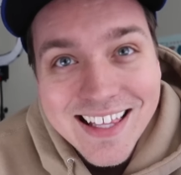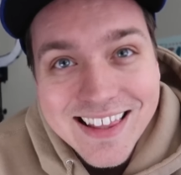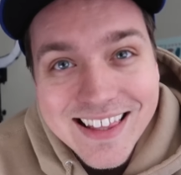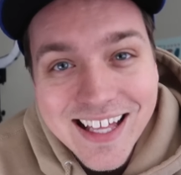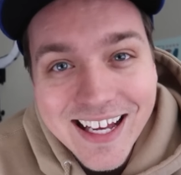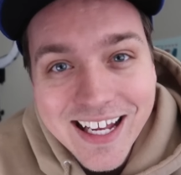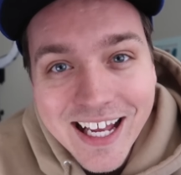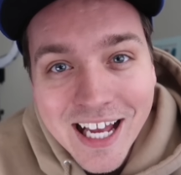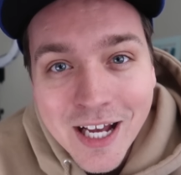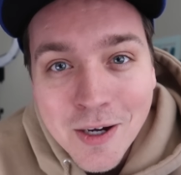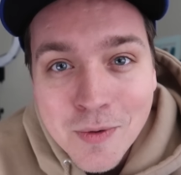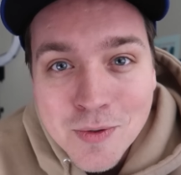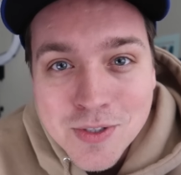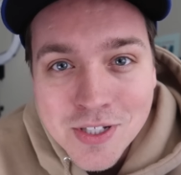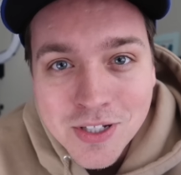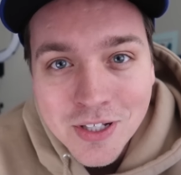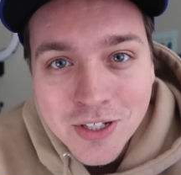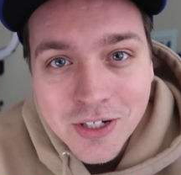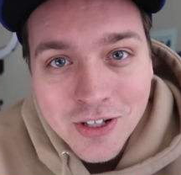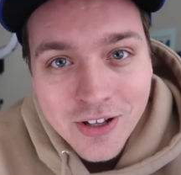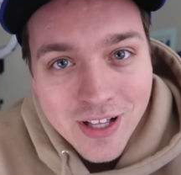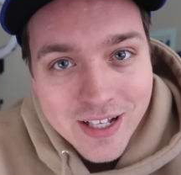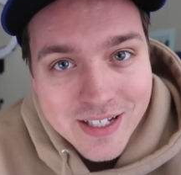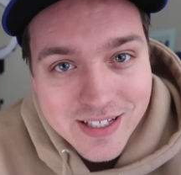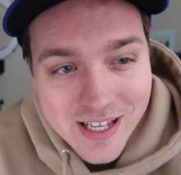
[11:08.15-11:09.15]
That guy was a
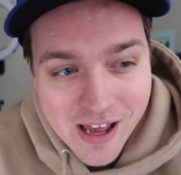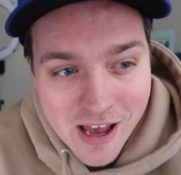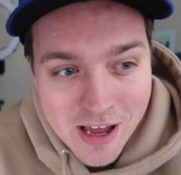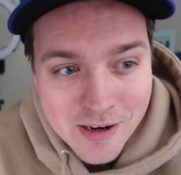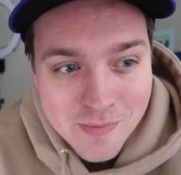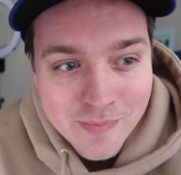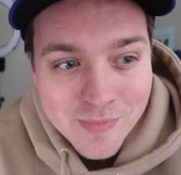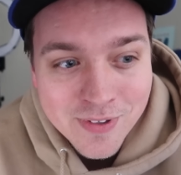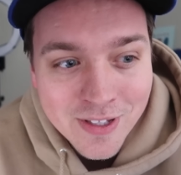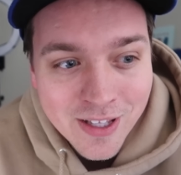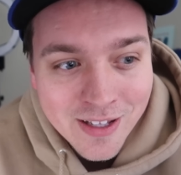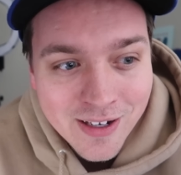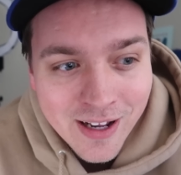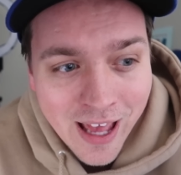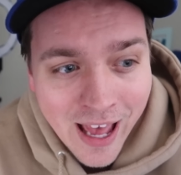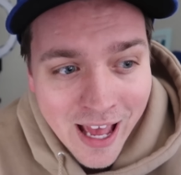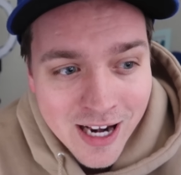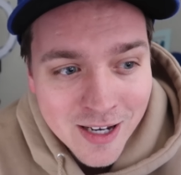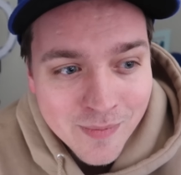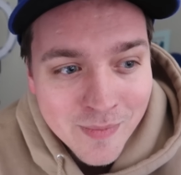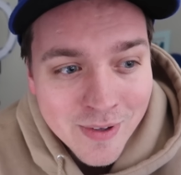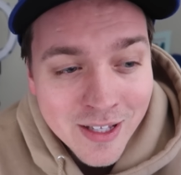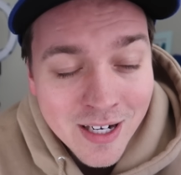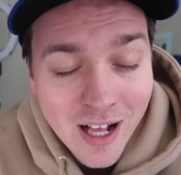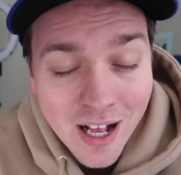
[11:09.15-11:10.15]
little less adamant.
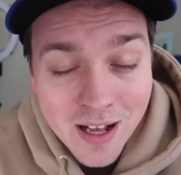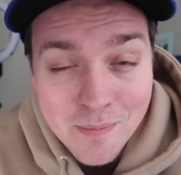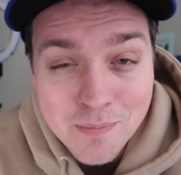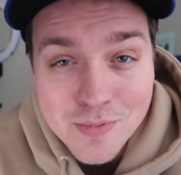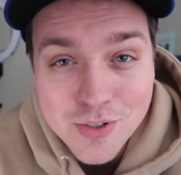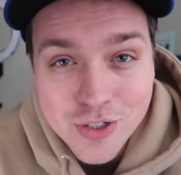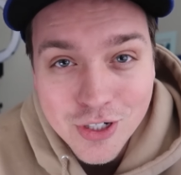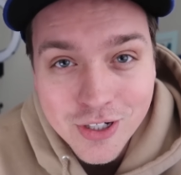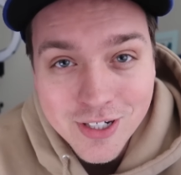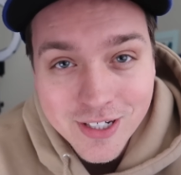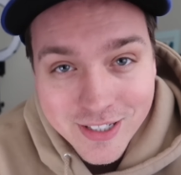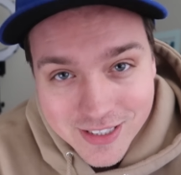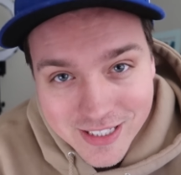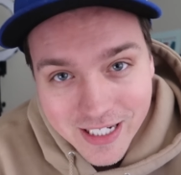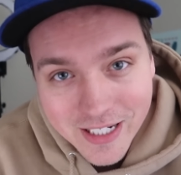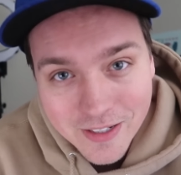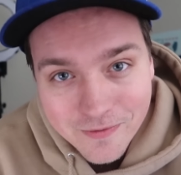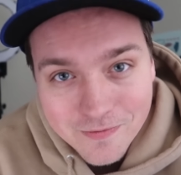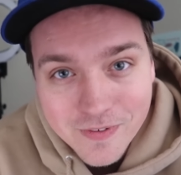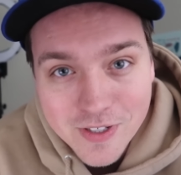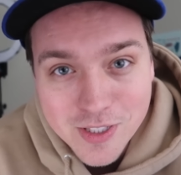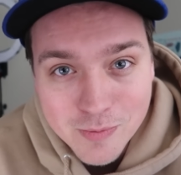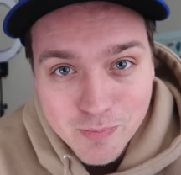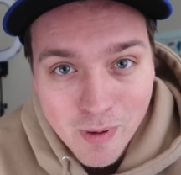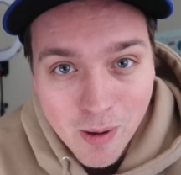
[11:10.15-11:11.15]
I'm sure he's like
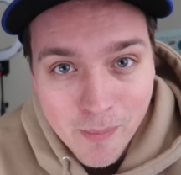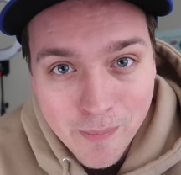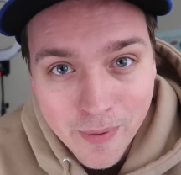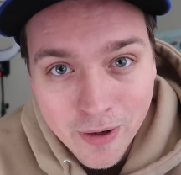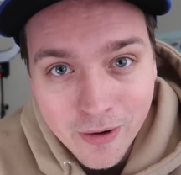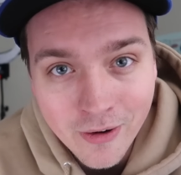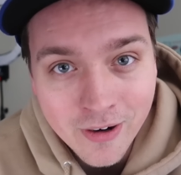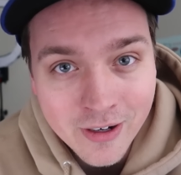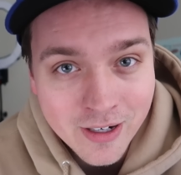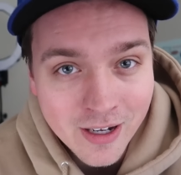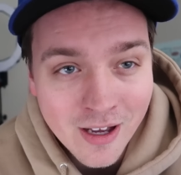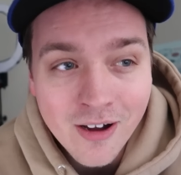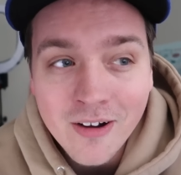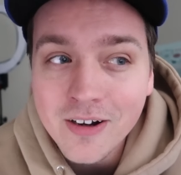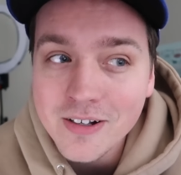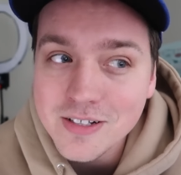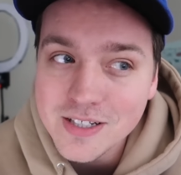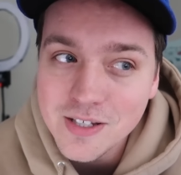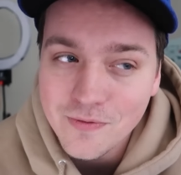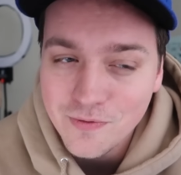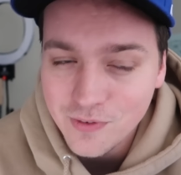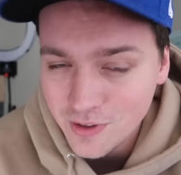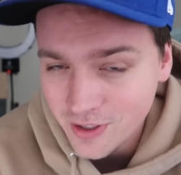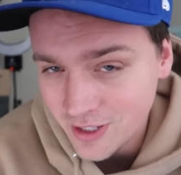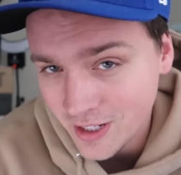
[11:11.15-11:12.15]
fist pumping right now because
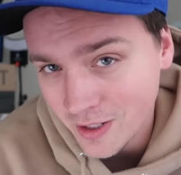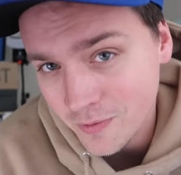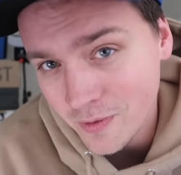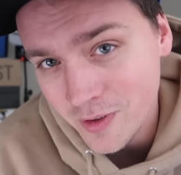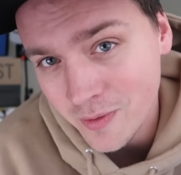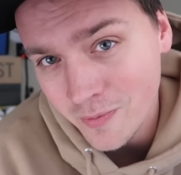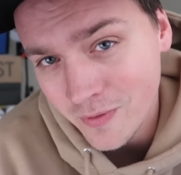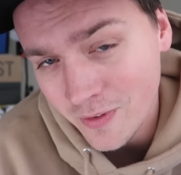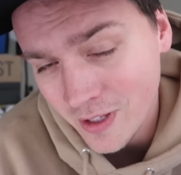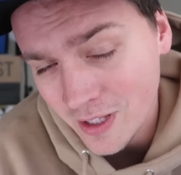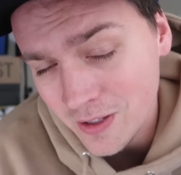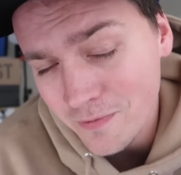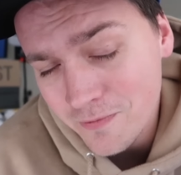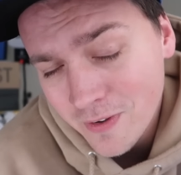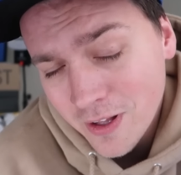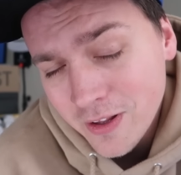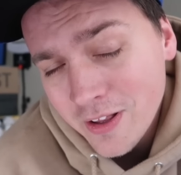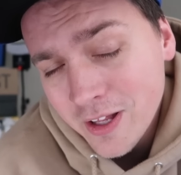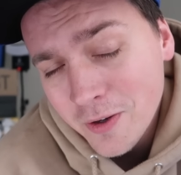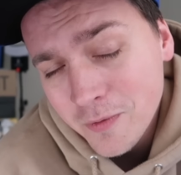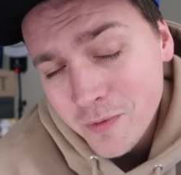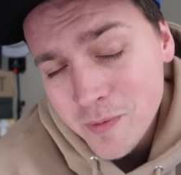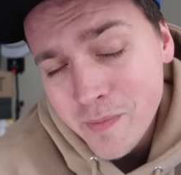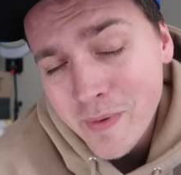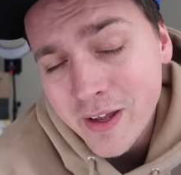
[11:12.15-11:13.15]
he felt
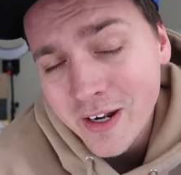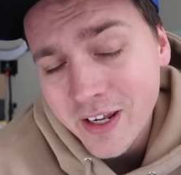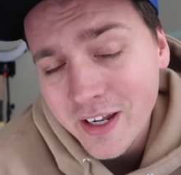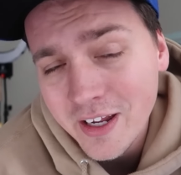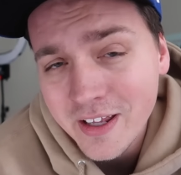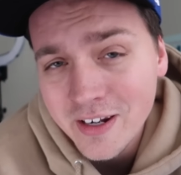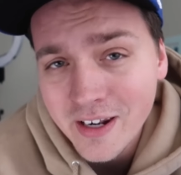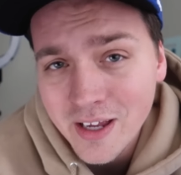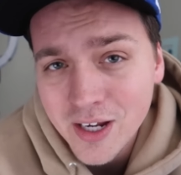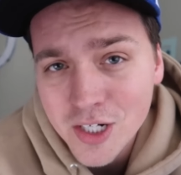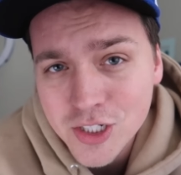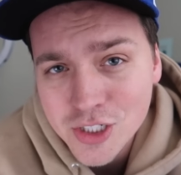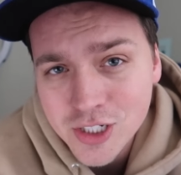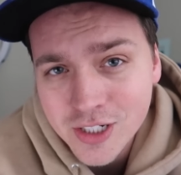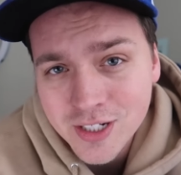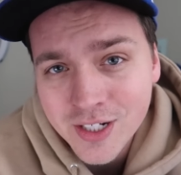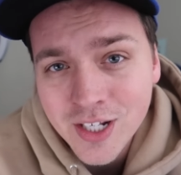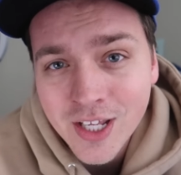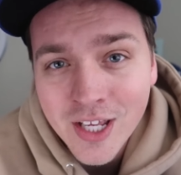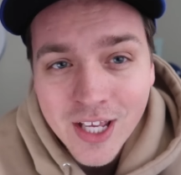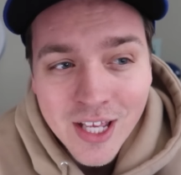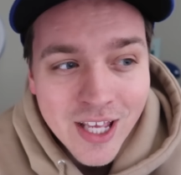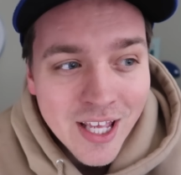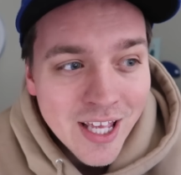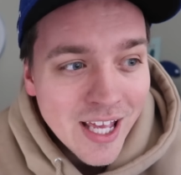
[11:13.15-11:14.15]
like we made a
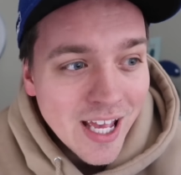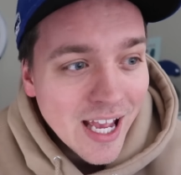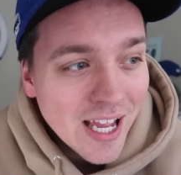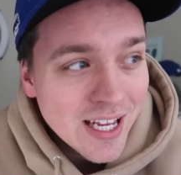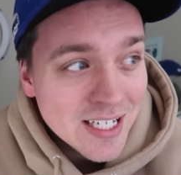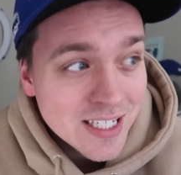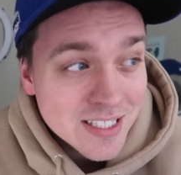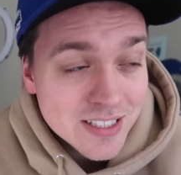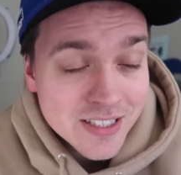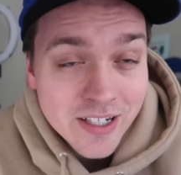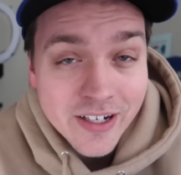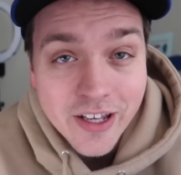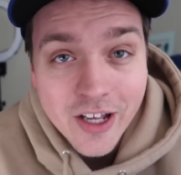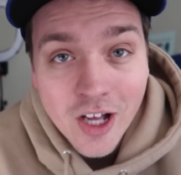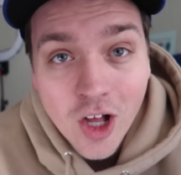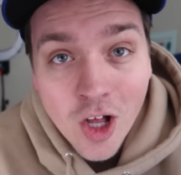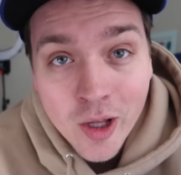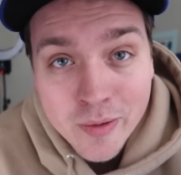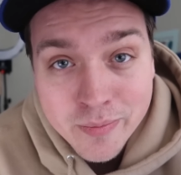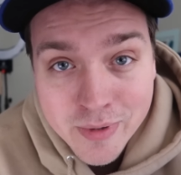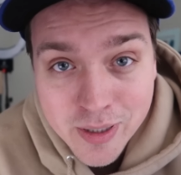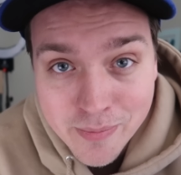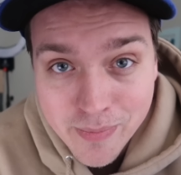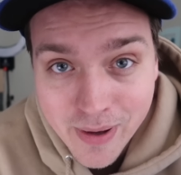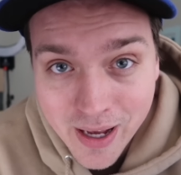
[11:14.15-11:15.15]
connection, and he's gonna
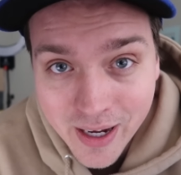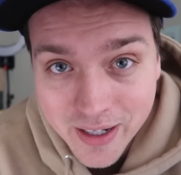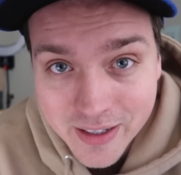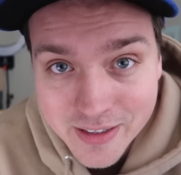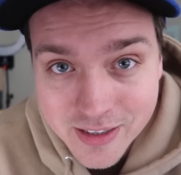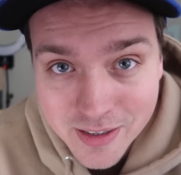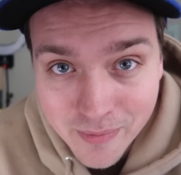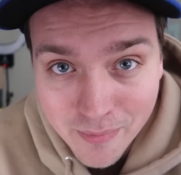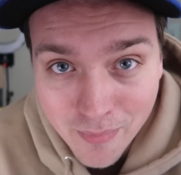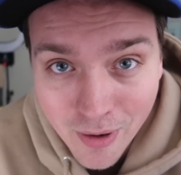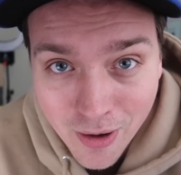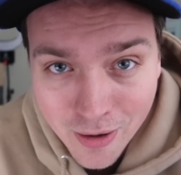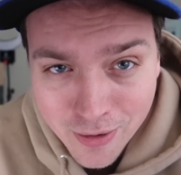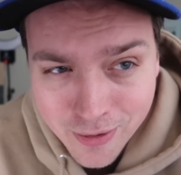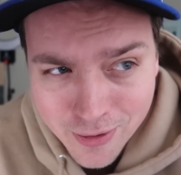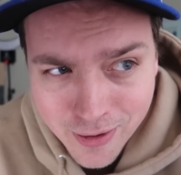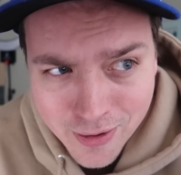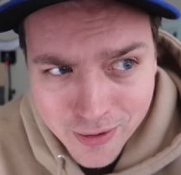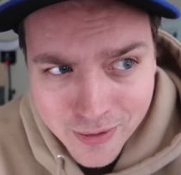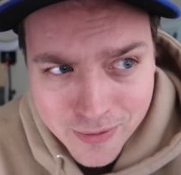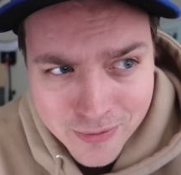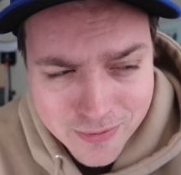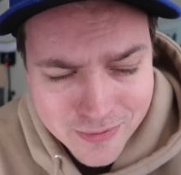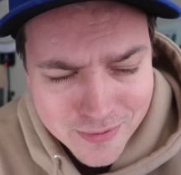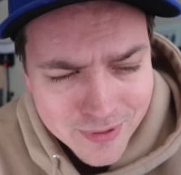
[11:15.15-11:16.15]
call me back
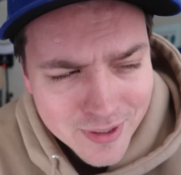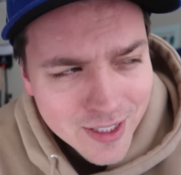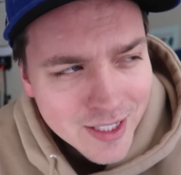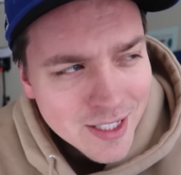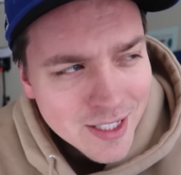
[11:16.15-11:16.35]
tomorrow.